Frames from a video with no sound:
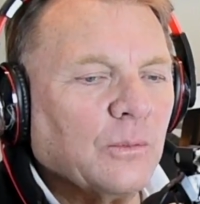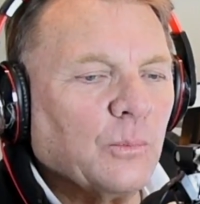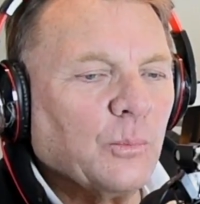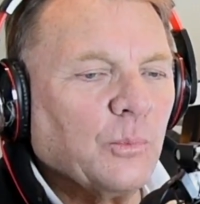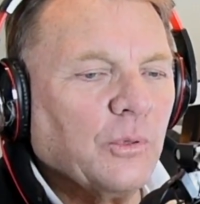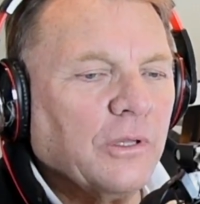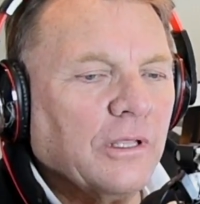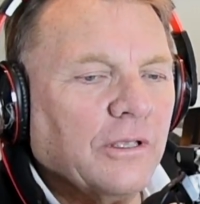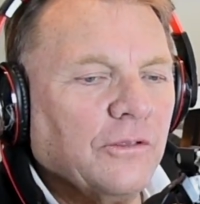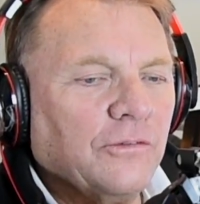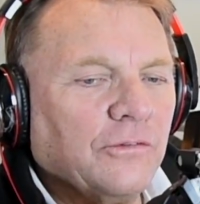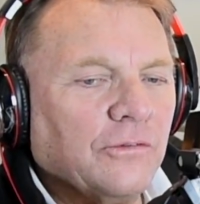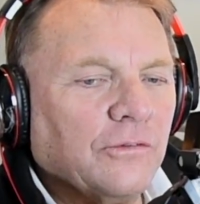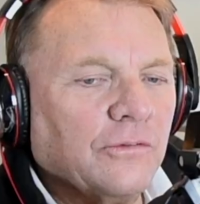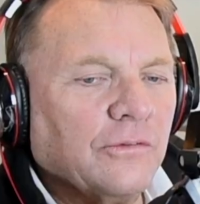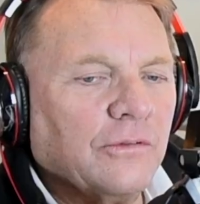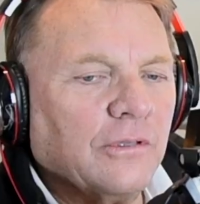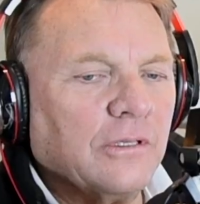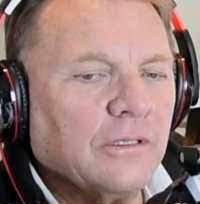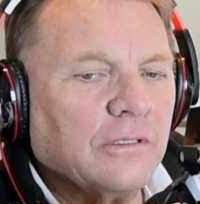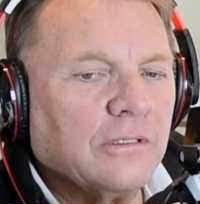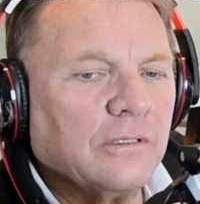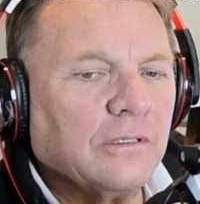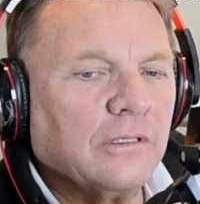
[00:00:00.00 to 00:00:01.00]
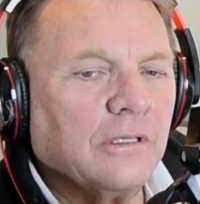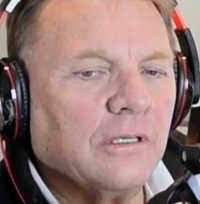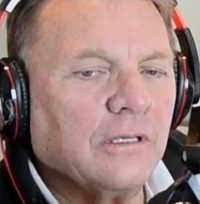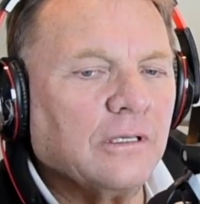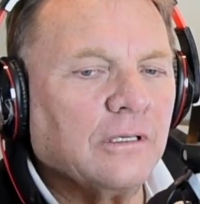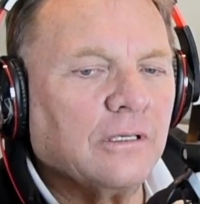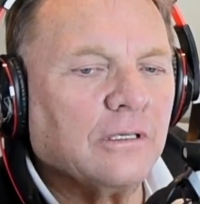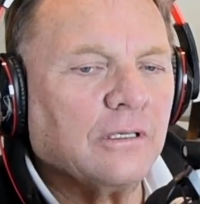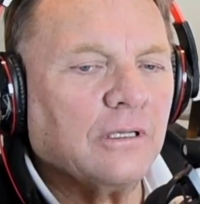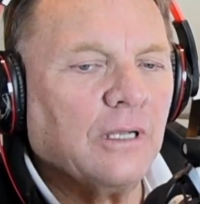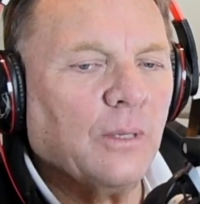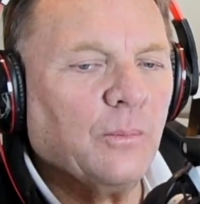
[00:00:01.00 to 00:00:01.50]
places
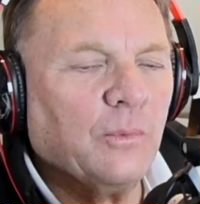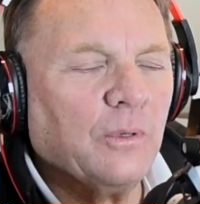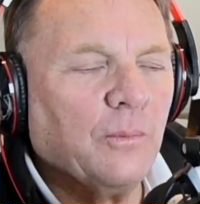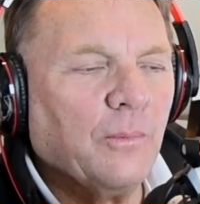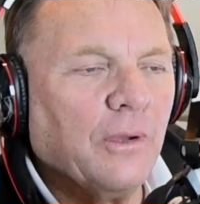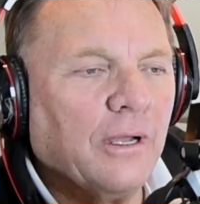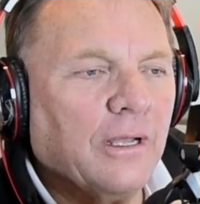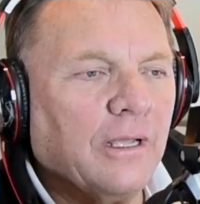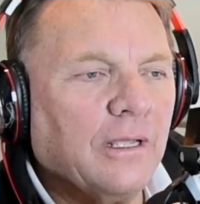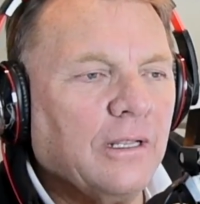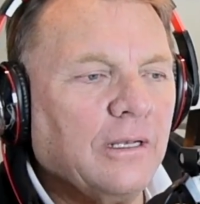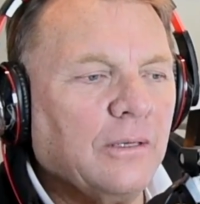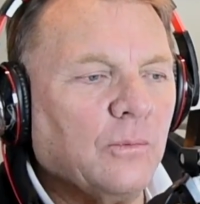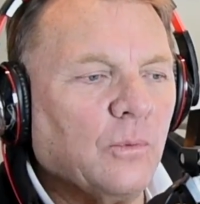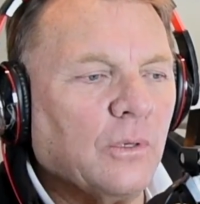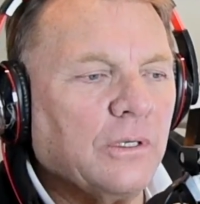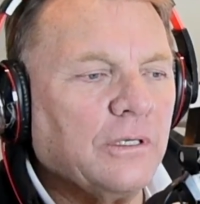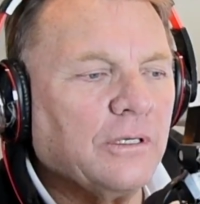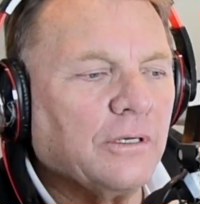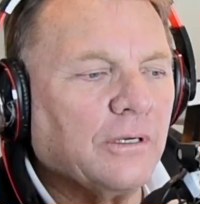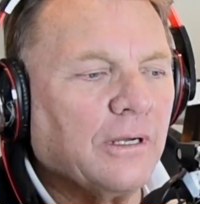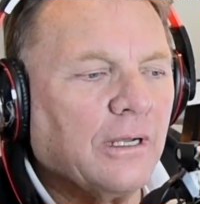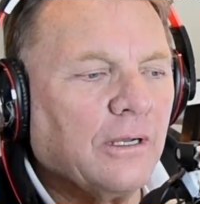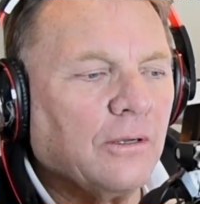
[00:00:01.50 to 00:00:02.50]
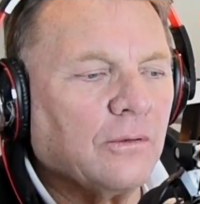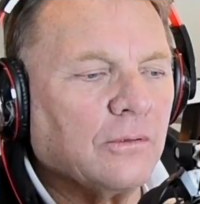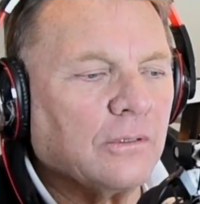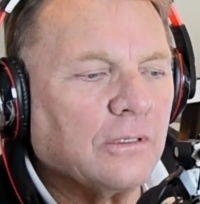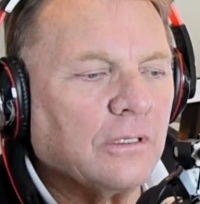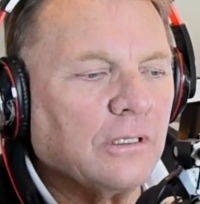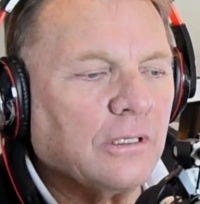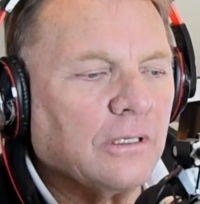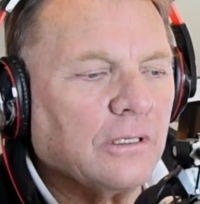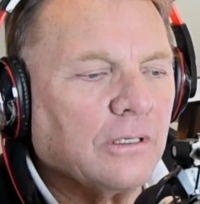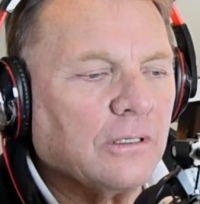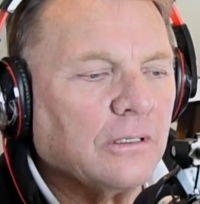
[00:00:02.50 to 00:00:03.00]
that come to mind when you're out
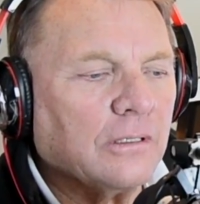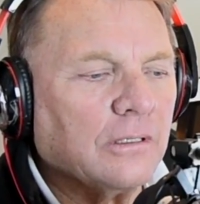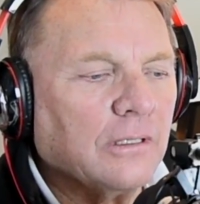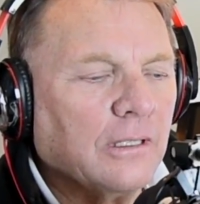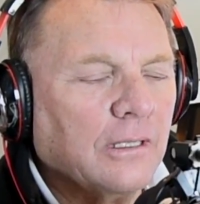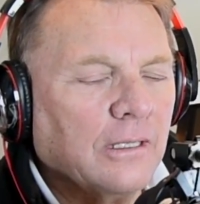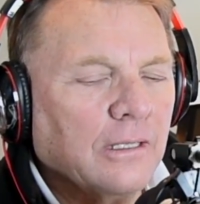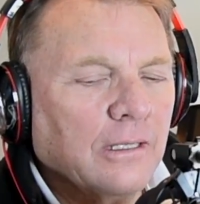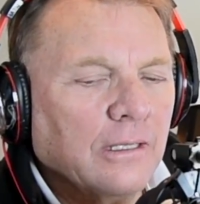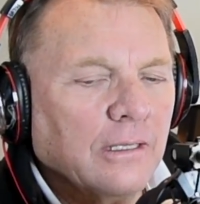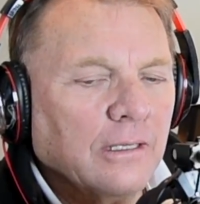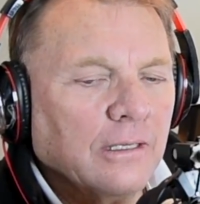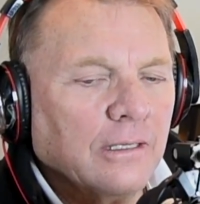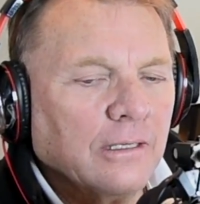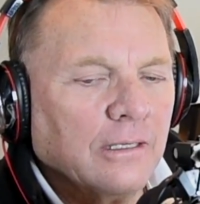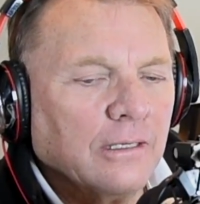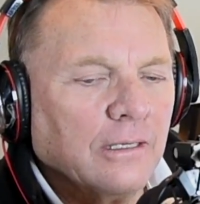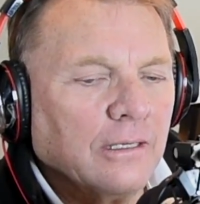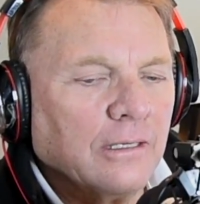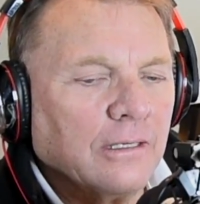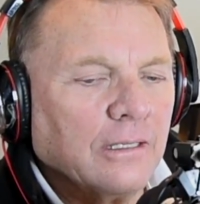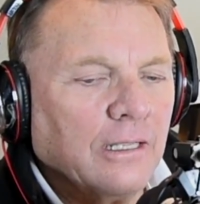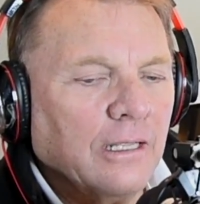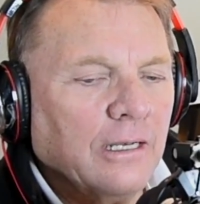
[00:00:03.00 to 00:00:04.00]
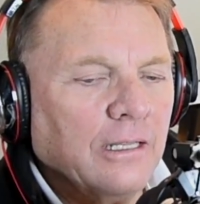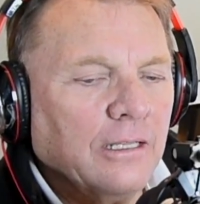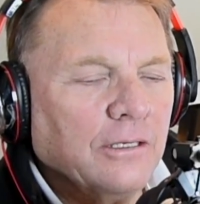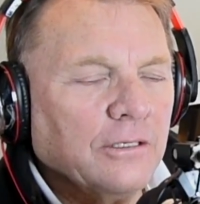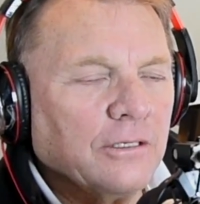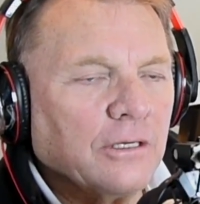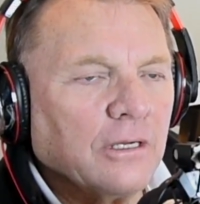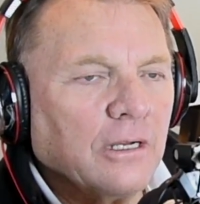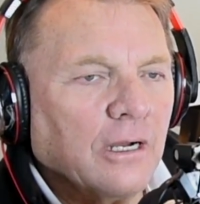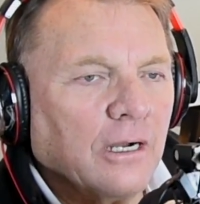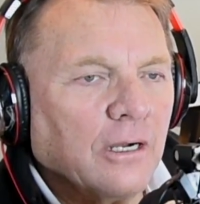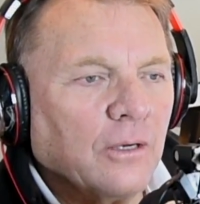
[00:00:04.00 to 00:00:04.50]
getting in
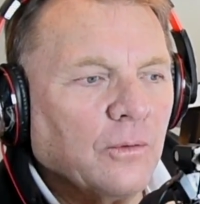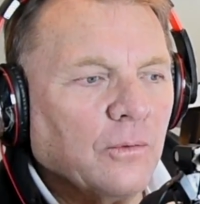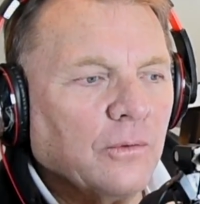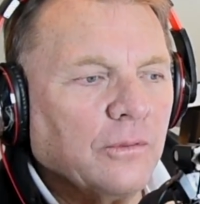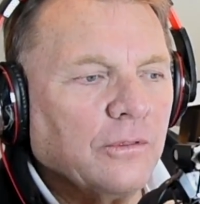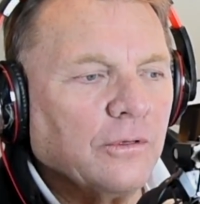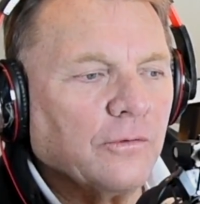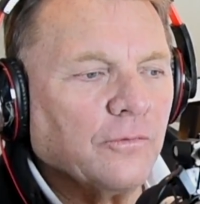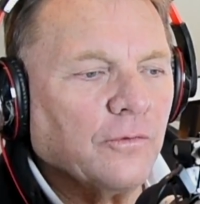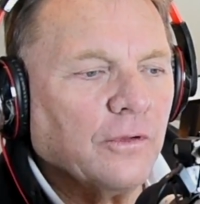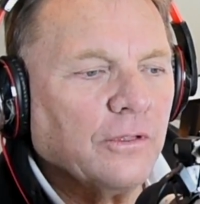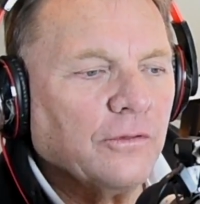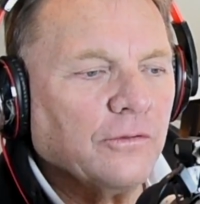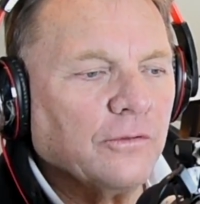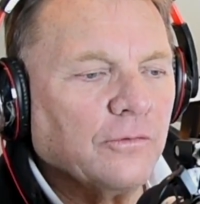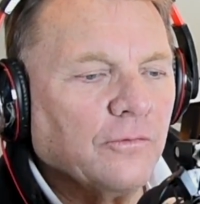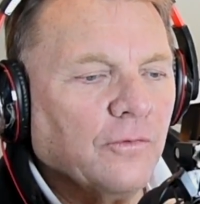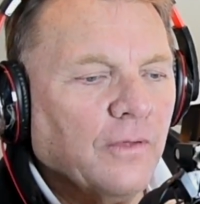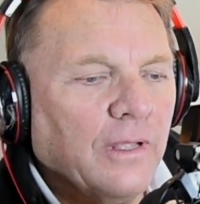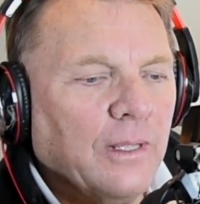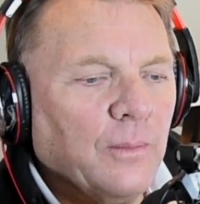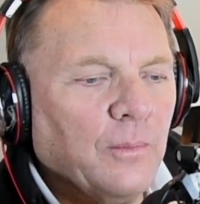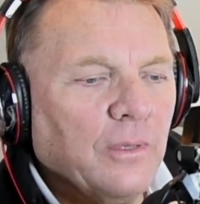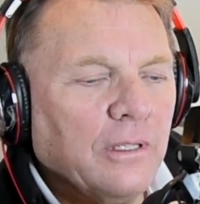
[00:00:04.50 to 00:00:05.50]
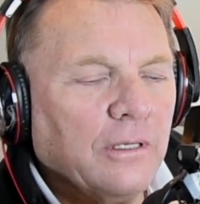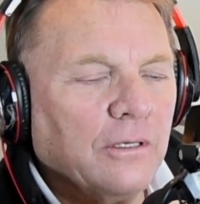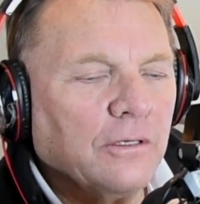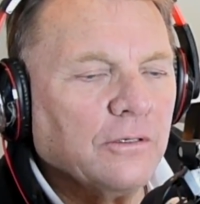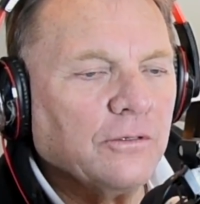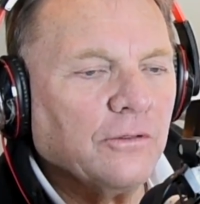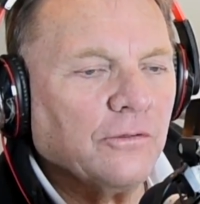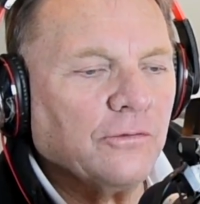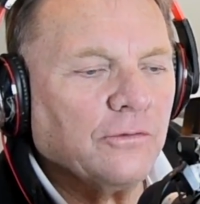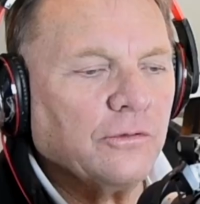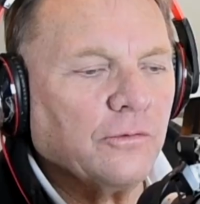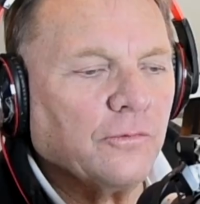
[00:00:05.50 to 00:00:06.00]
your car with your friends and family, or
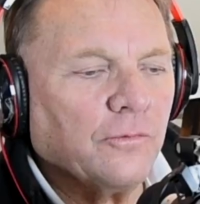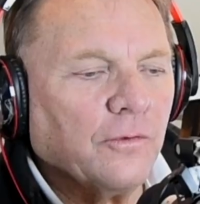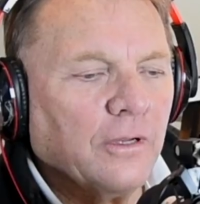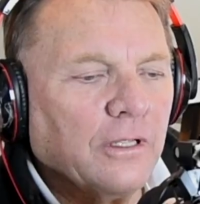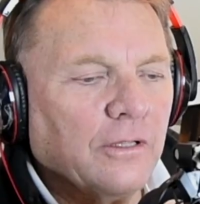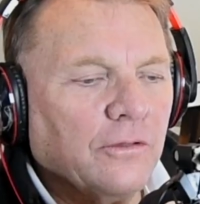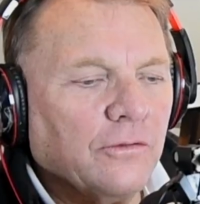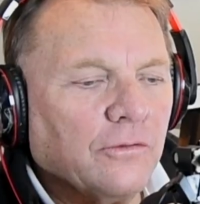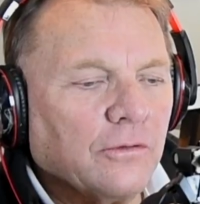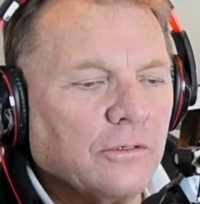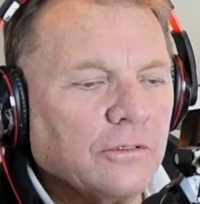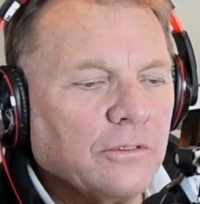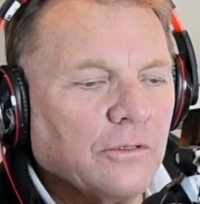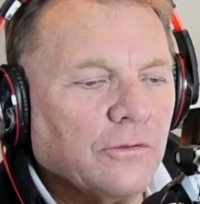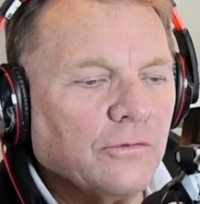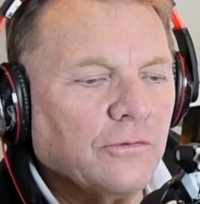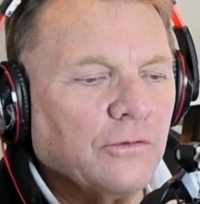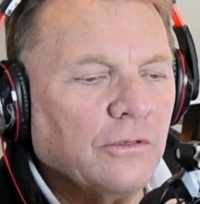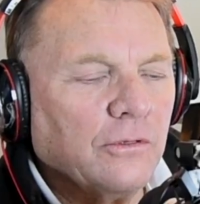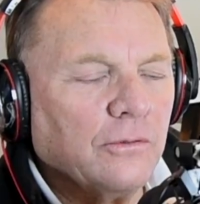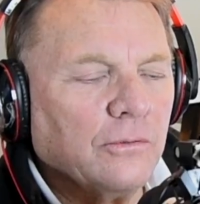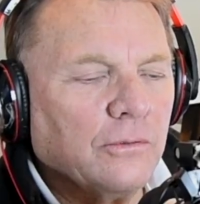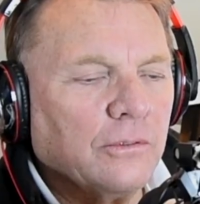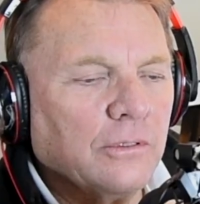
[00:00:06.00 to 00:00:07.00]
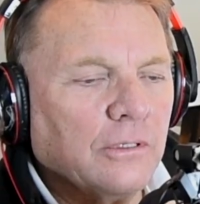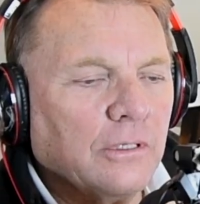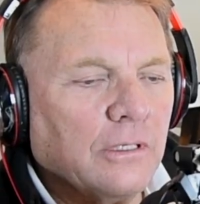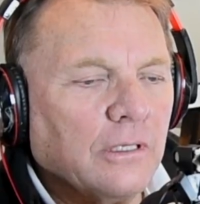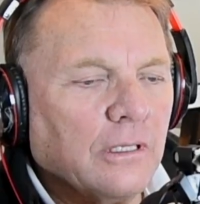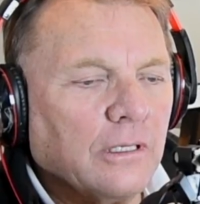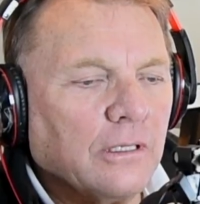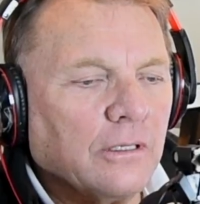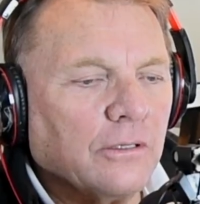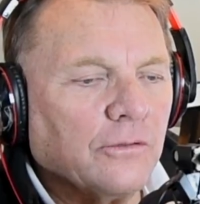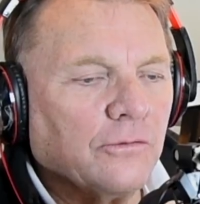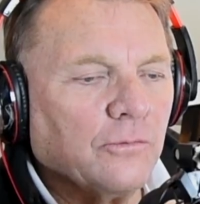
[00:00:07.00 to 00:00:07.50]
just your friends, or just you
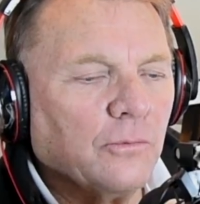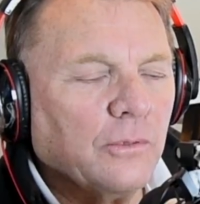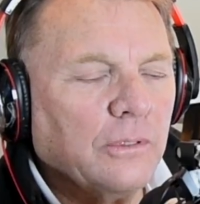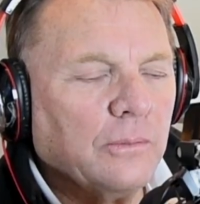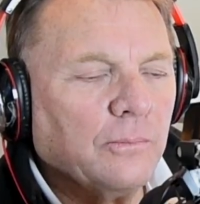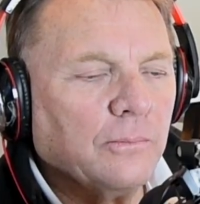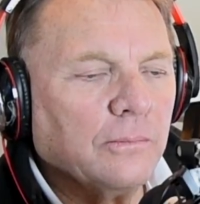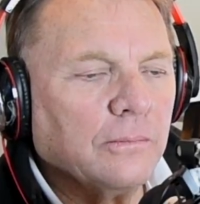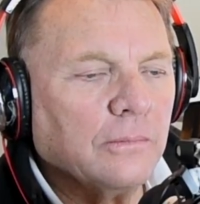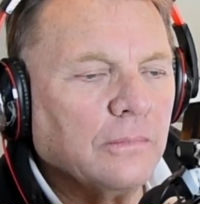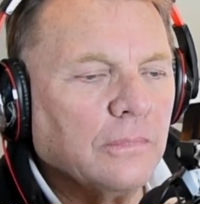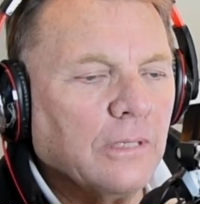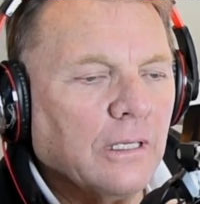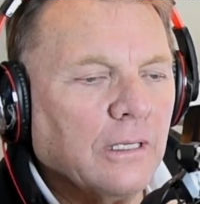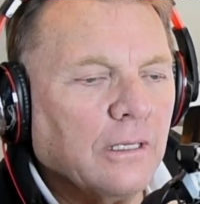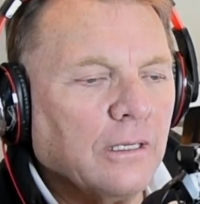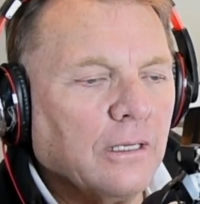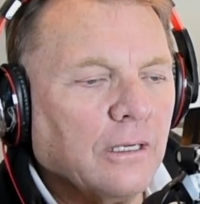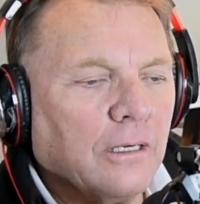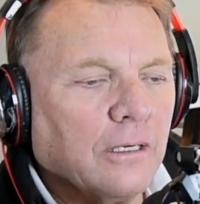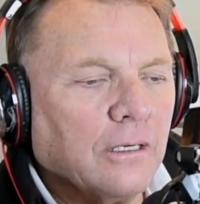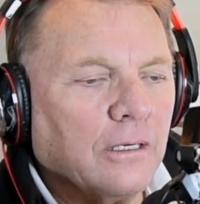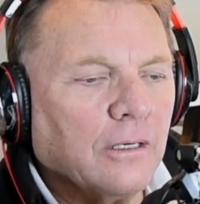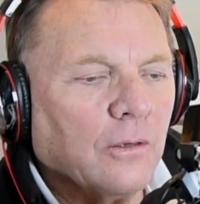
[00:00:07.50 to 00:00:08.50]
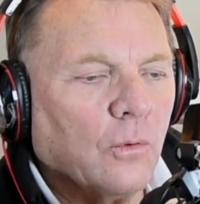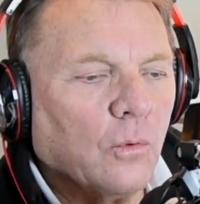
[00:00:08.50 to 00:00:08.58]
and Sweetheart,